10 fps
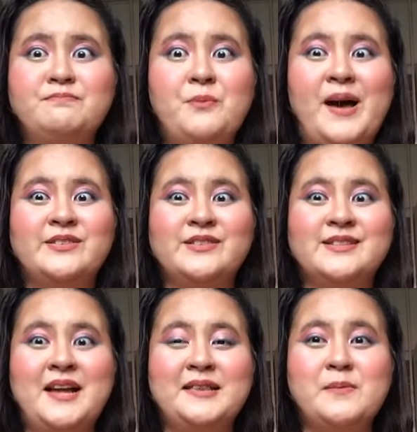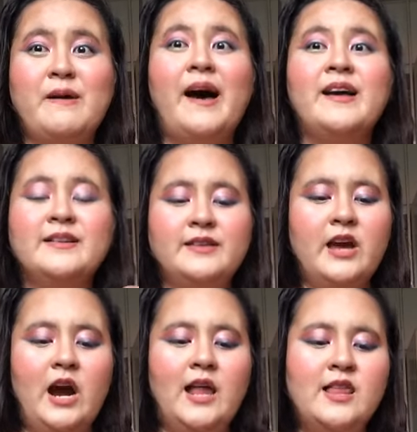pumasok si Andy ba,
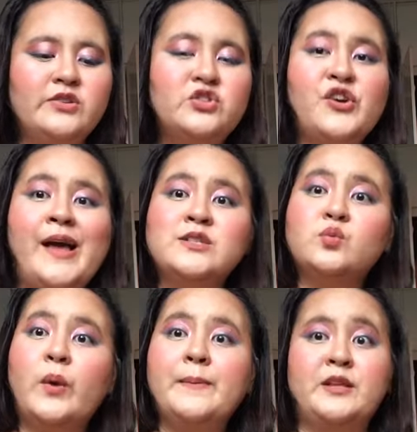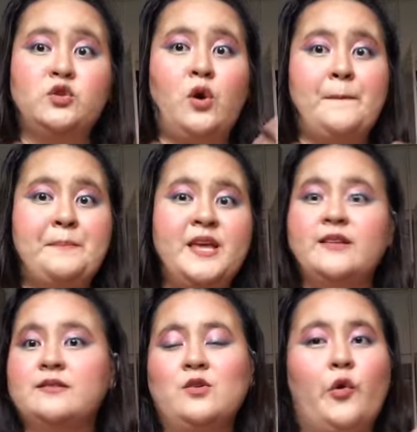they are allowed trans women to
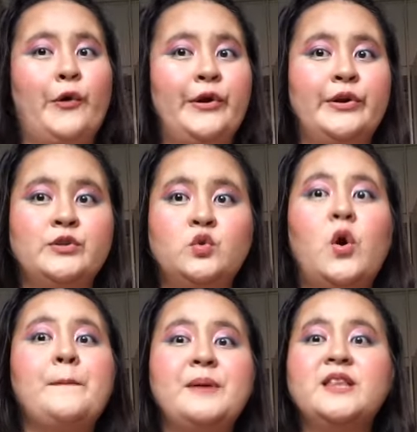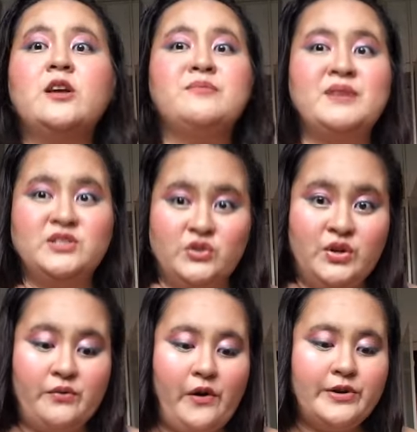compete or to compete on Miss
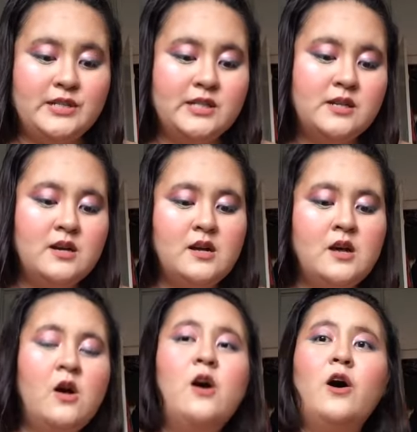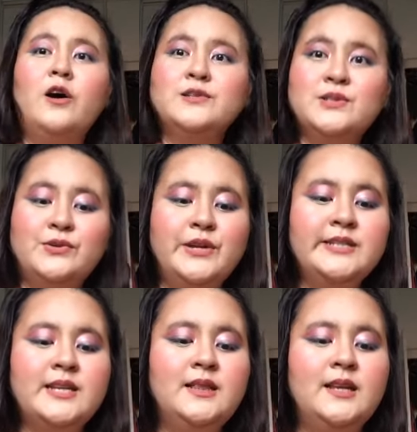Universe. Also,
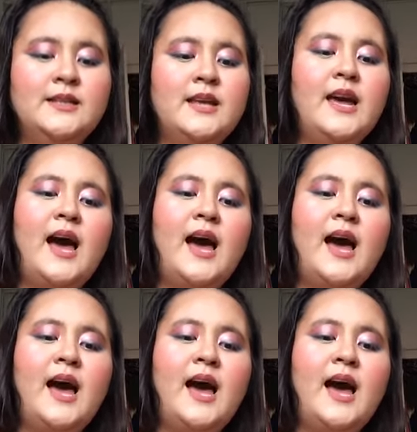recently, they